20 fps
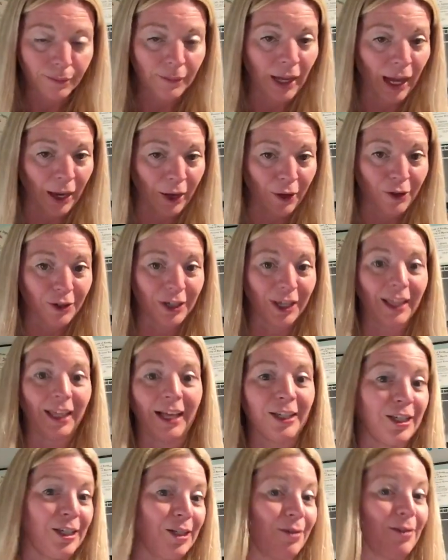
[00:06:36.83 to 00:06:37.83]
I usually like
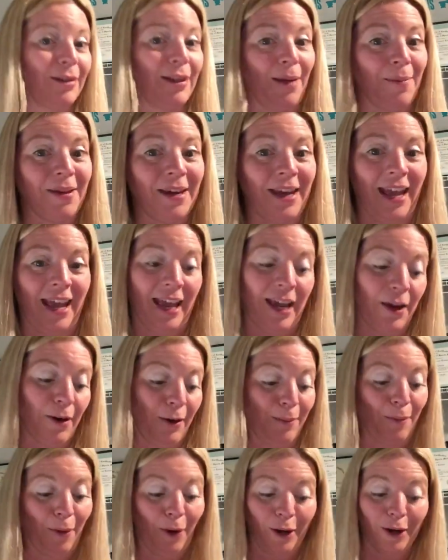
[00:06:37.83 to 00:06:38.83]
to do lemonade or
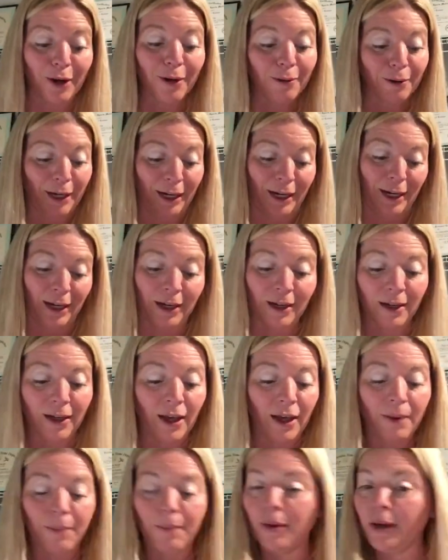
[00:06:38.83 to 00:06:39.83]
margarita,
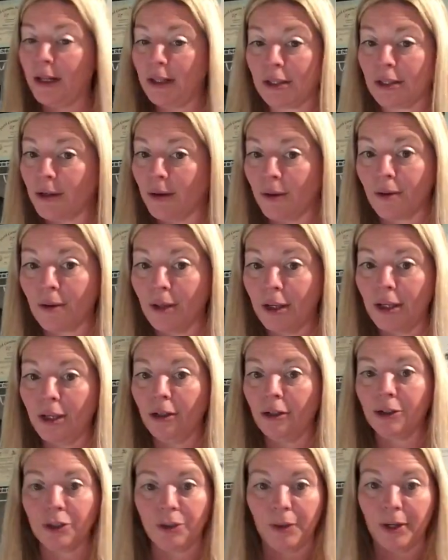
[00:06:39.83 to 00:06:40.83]
but it's totally your
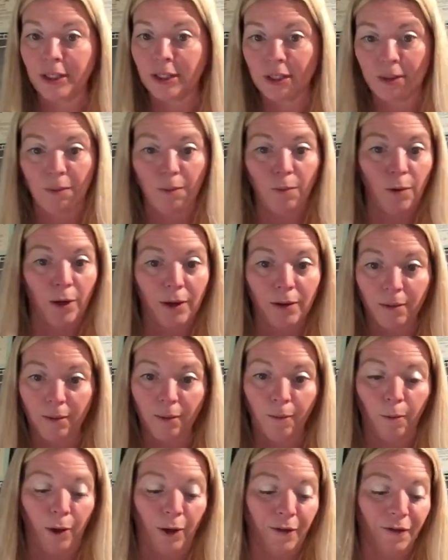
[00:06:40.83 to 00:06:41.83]
choice and
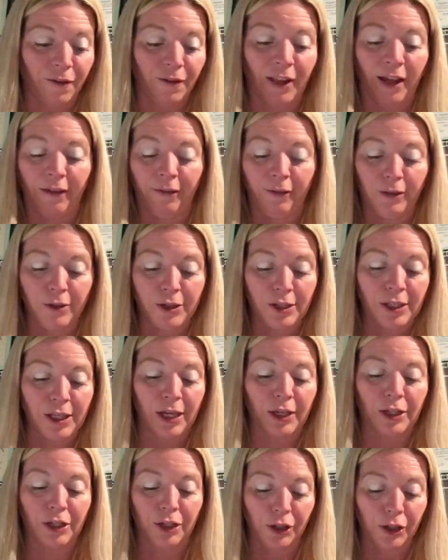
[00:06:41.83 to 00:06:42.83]
what flavors
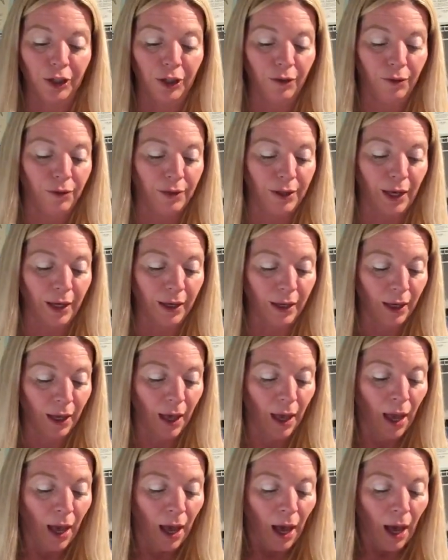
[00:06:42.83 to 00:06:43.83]
that you're using.
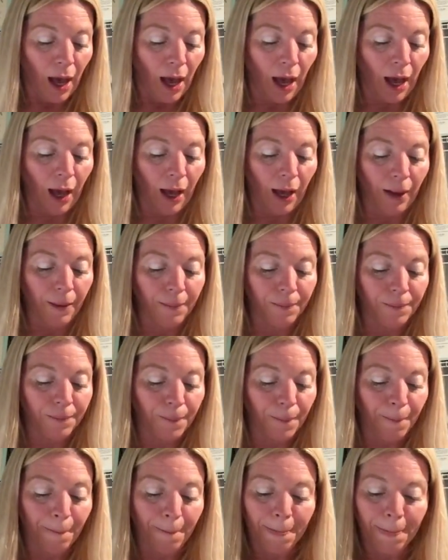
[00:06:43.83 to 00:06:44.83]

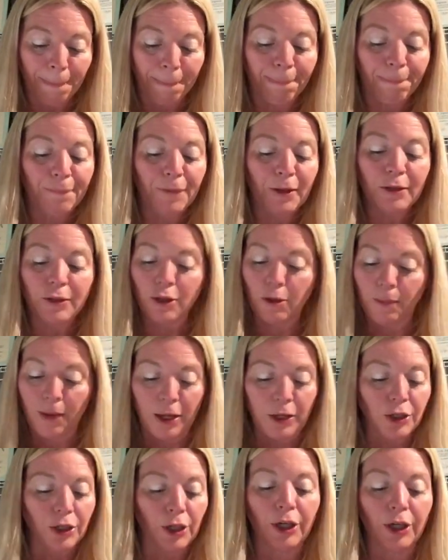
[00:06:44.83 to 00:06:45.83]
So make
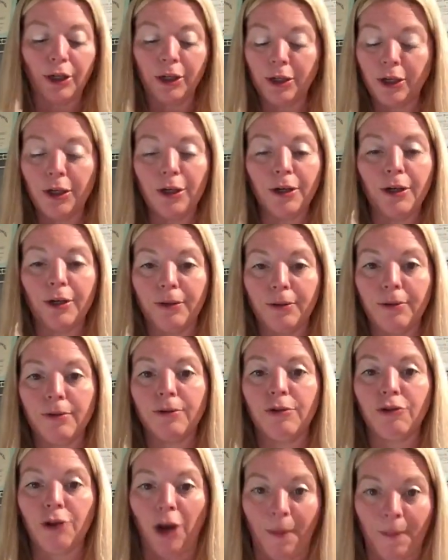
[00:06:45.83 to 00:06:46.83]
sure you're
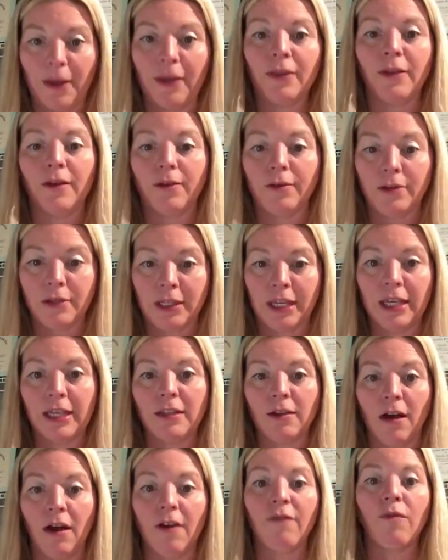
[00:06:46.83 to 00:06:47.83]
dropping those teas
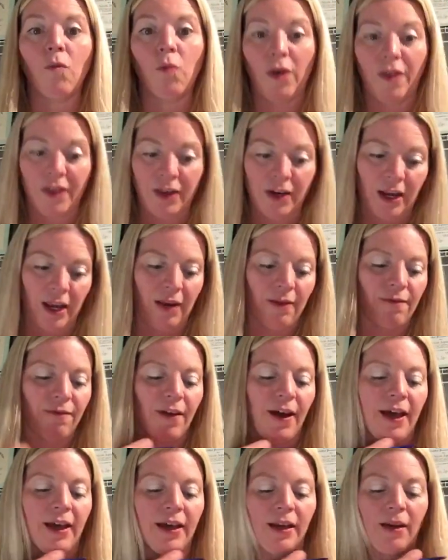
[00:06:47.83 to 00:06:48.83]
off with an
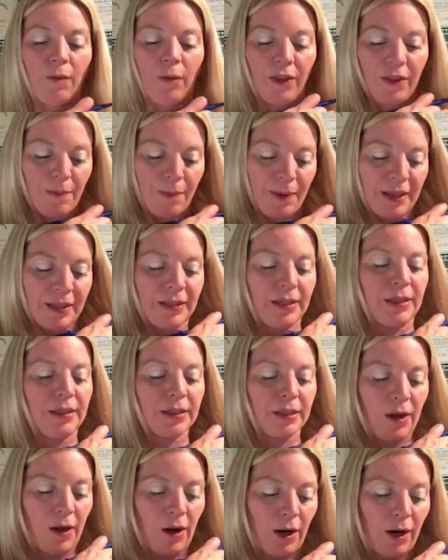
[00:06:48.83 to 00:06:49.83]
invite, with a business
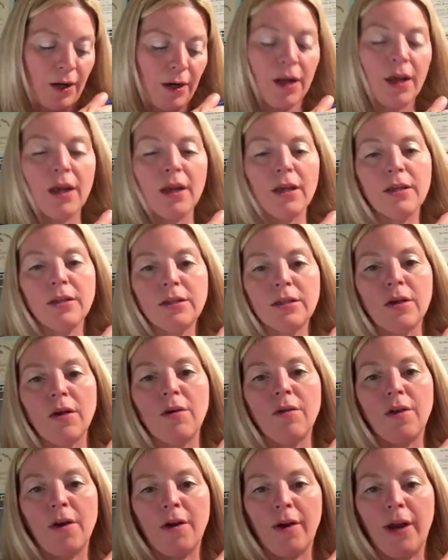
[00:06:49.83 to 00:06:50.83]
card, so
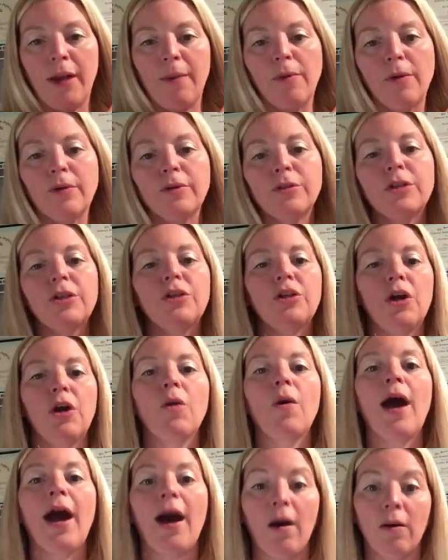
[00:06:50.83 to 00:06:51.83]
they're able to know
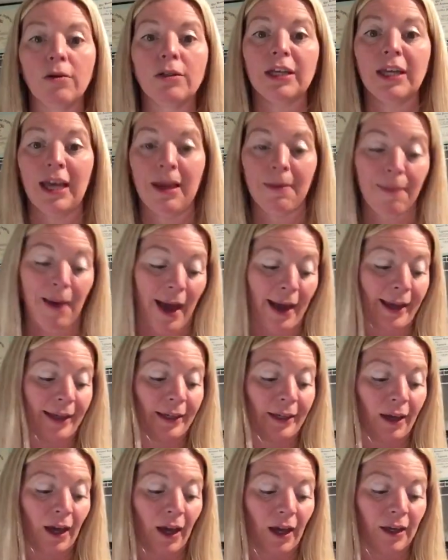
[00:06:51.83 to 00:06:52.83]
how to get back in
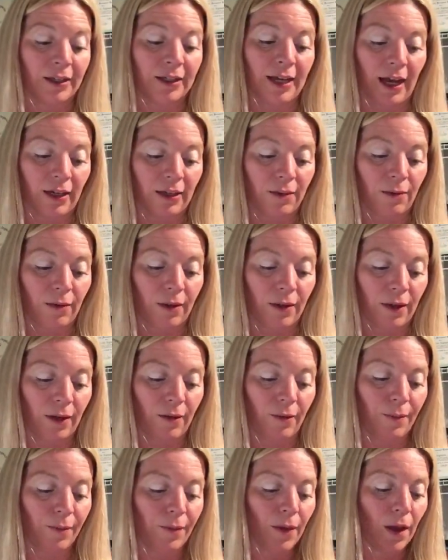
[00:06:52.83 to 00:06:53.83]
contact with
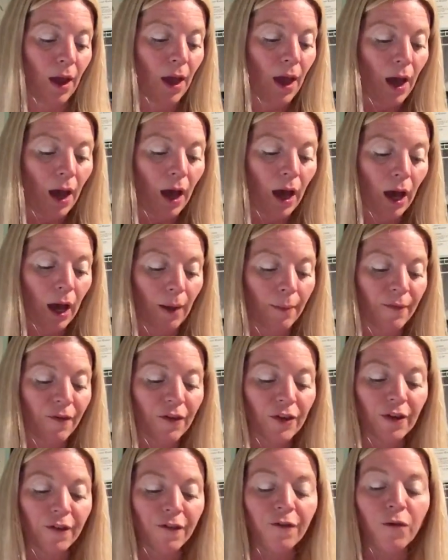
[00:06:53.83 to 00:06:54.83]
you. For
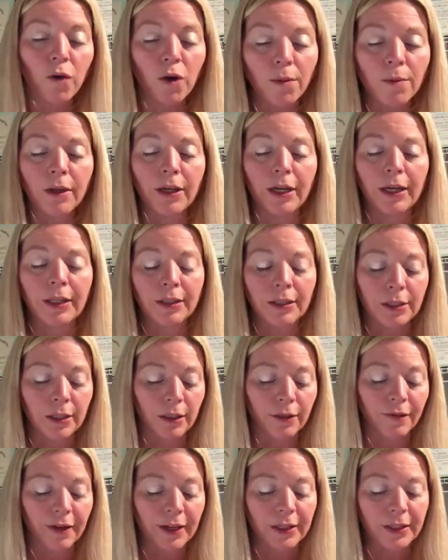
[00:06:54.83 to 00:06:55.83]
the formal
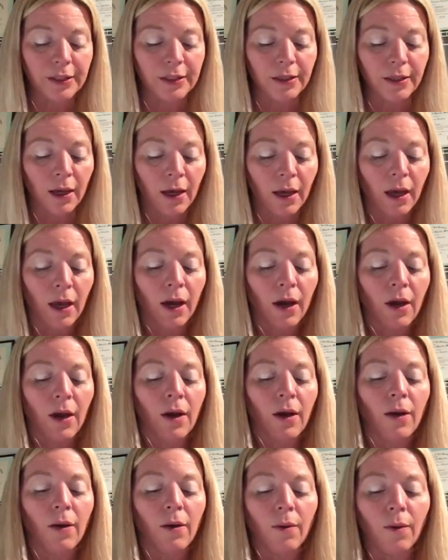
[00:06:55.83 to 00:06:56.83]
in-service,
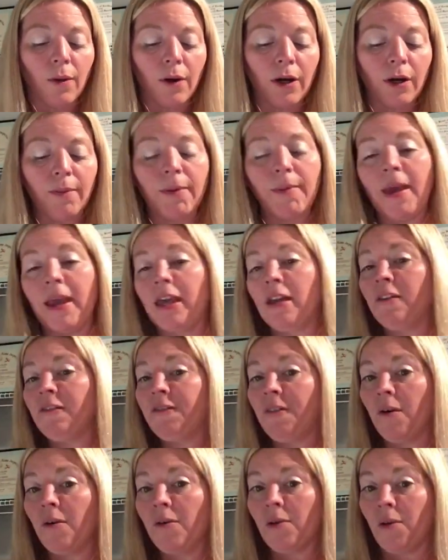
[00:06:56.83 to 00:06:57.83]
we're going to be making a
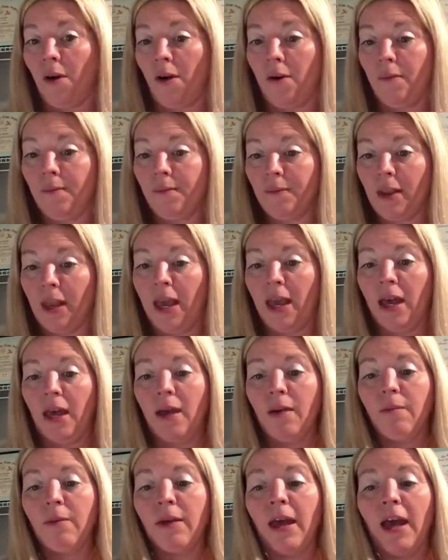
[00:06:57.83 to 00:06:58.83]
phone call,
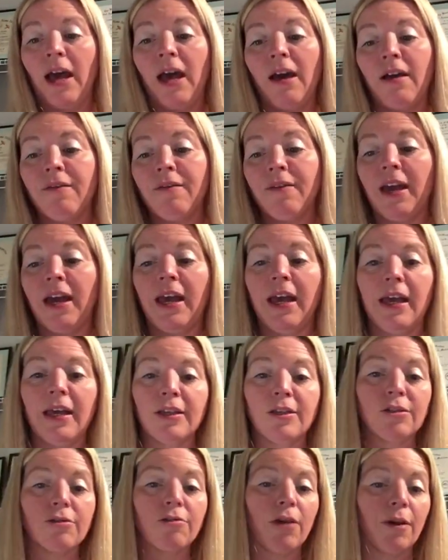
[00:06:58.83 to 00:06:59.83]
and we have a
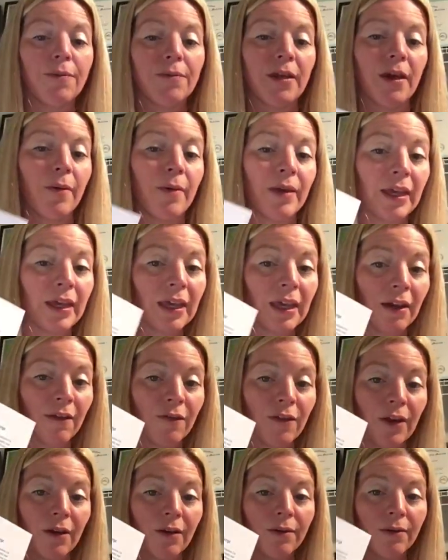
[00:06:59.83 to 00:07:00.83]
script that we can give
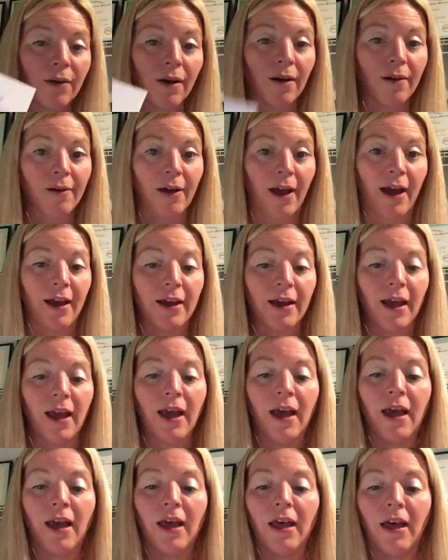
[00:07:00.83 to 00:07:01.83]
you, okay?
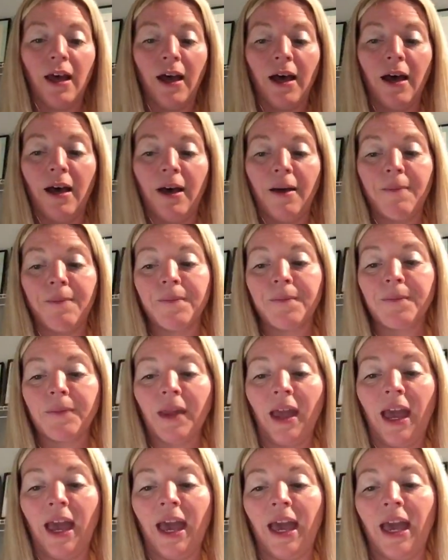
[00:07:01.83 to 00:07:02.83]

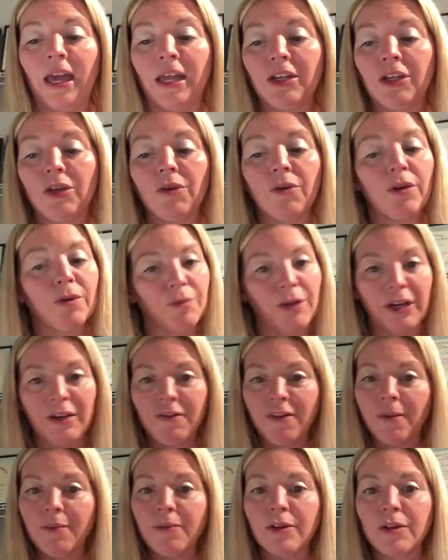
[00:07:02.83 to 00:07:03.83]
And you could read
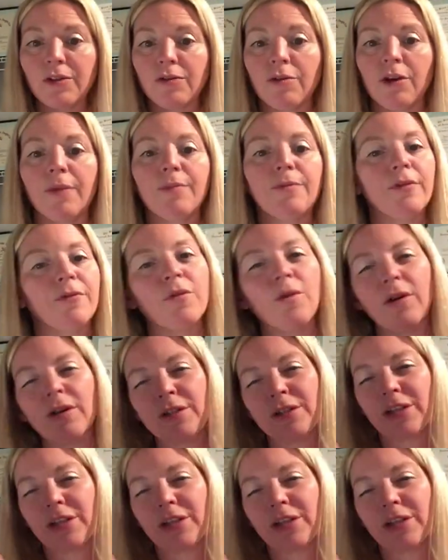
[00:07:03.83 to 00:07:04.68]
from the script, of course,